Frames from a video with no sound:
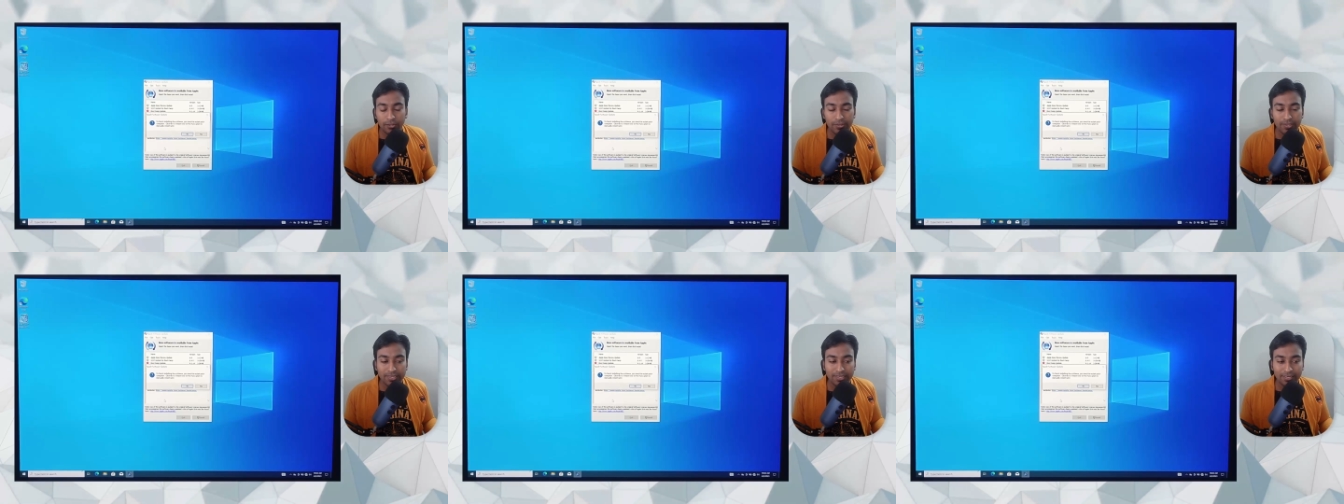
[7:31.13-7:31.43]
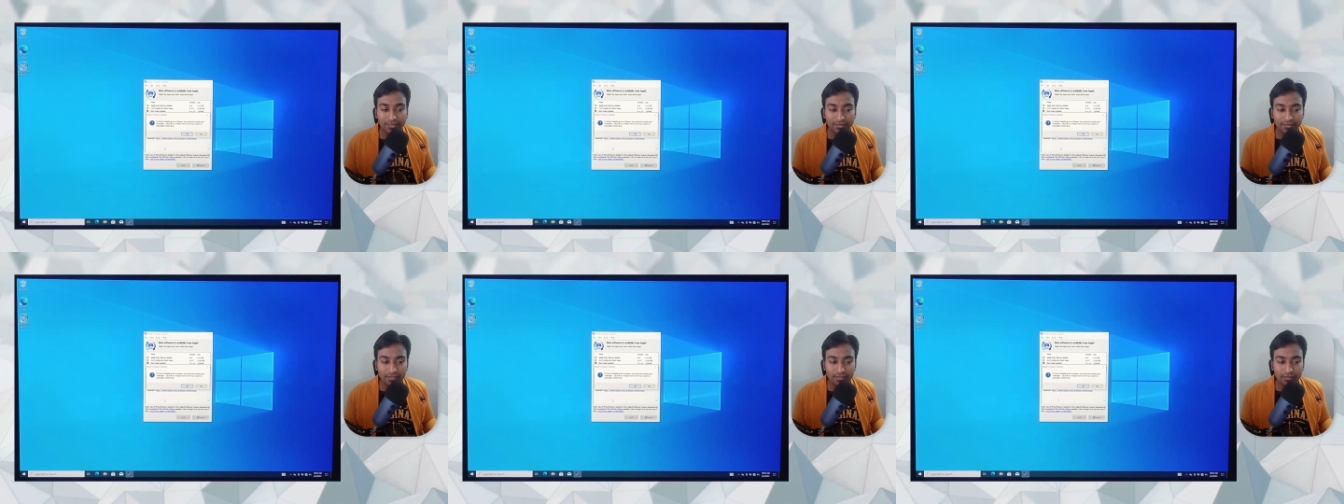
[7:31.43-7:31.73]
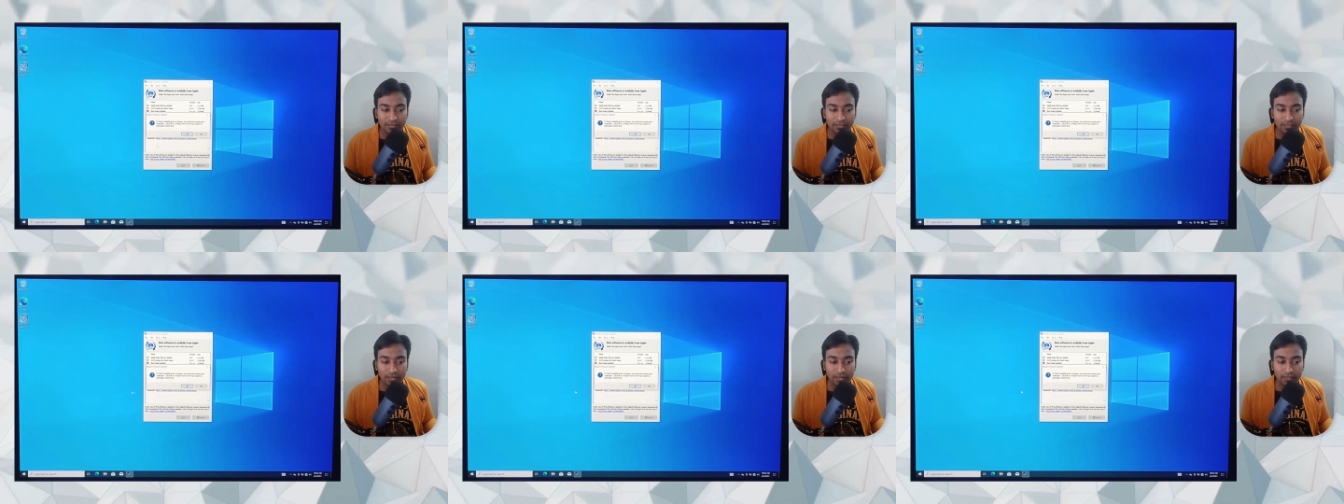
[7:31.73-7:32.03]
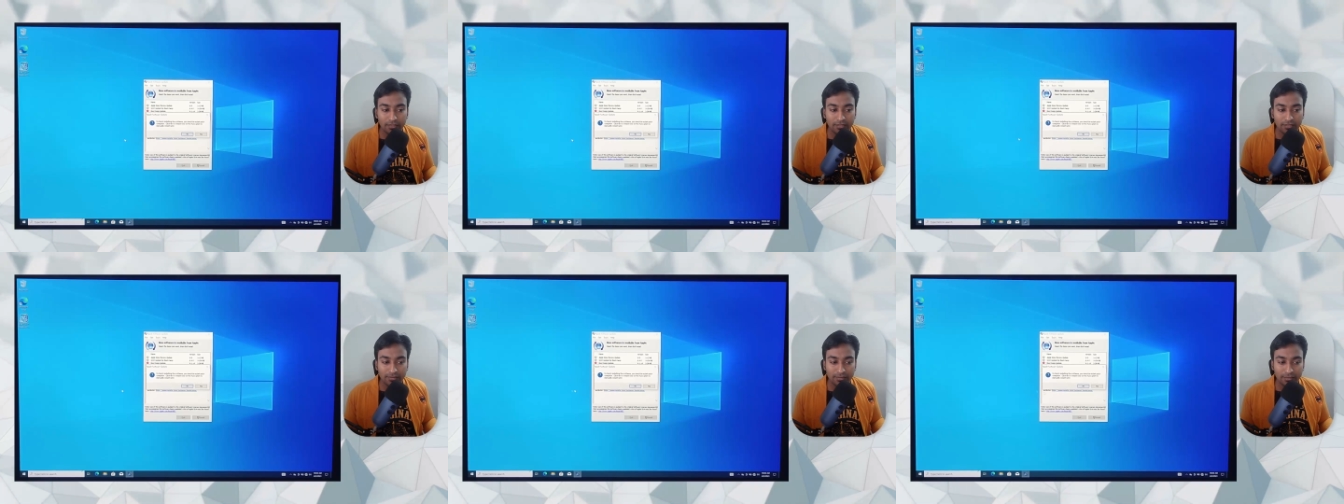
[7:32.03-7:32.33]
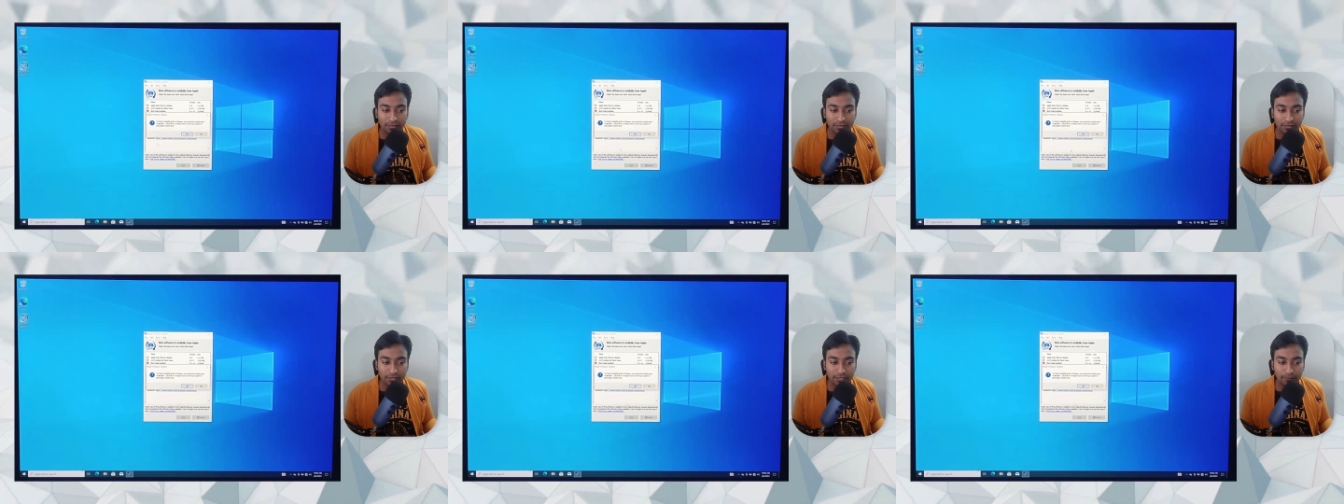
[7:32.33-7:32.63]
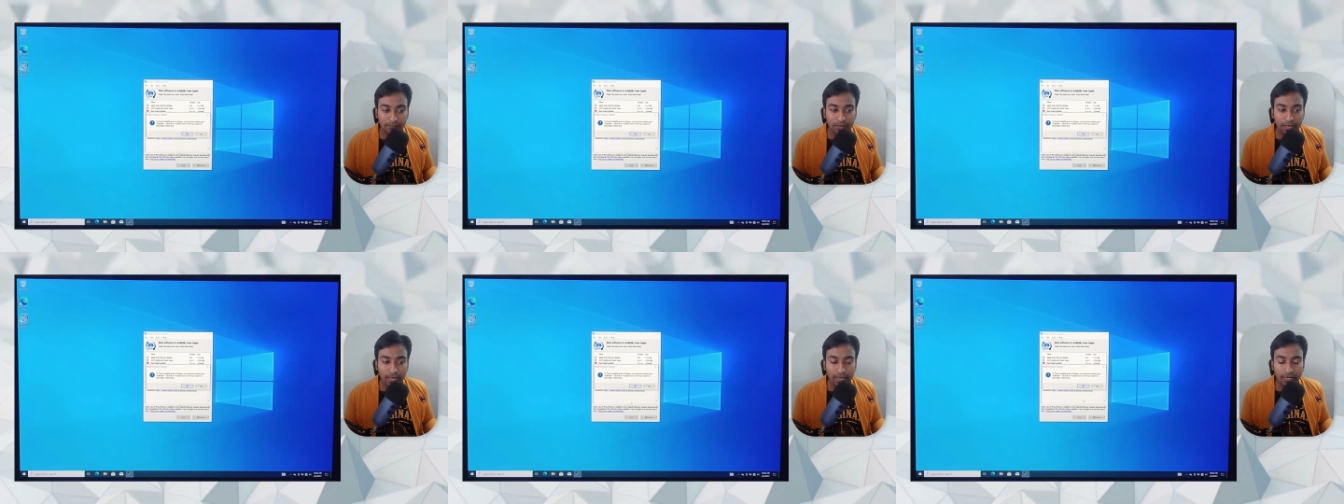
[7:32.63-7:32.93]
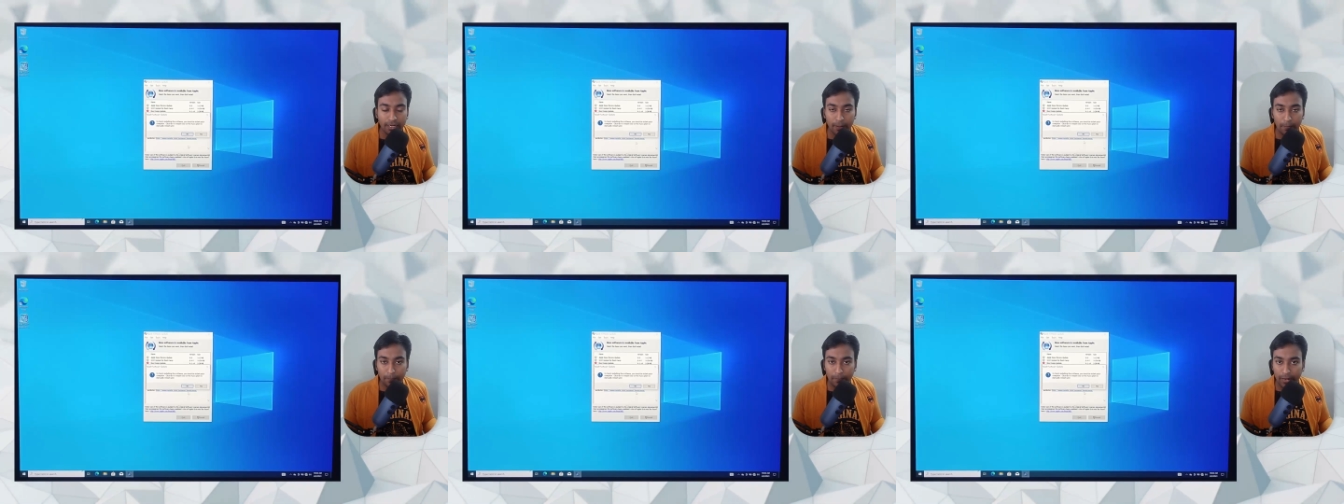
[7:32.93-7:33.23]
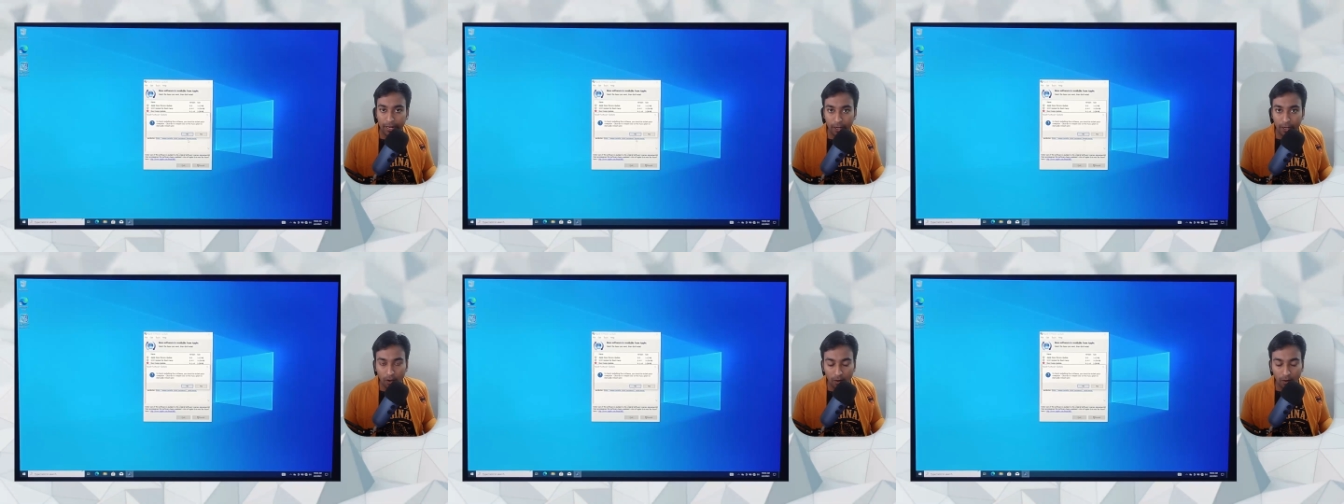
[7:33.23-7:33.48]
to restart the system and apply